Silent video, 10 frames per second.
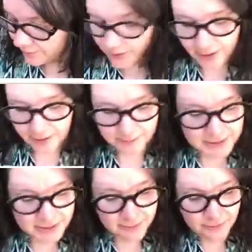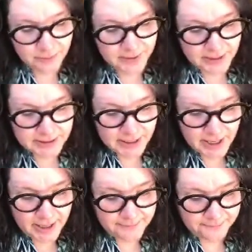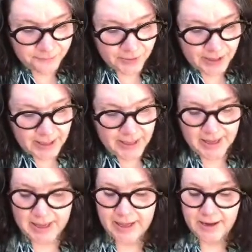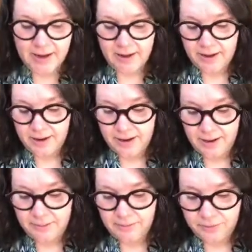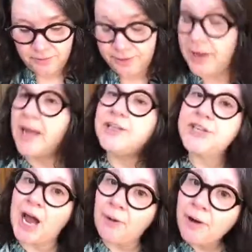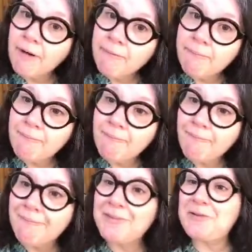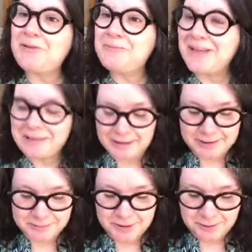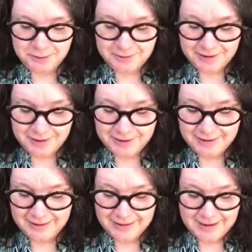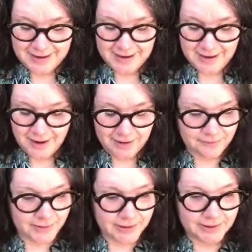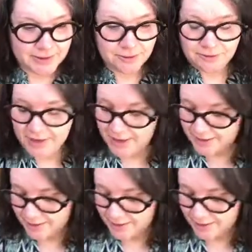that I got myself out of bed today, and I am thrilled I had a shower. Those are big things when you are not feeling so great